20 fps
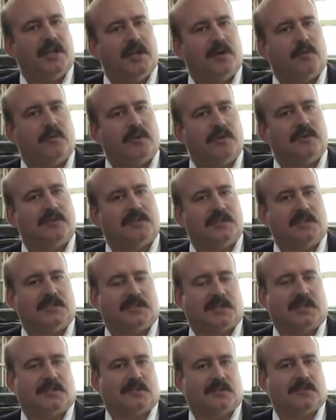it will use these
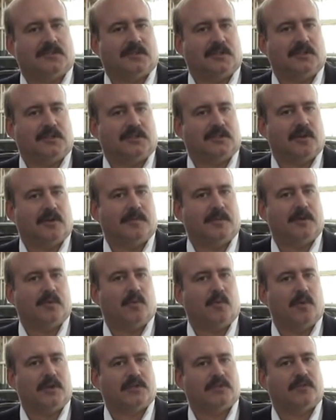sensors to
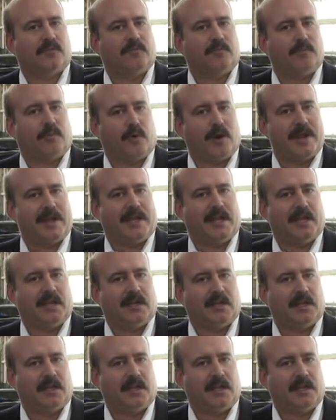determine which brake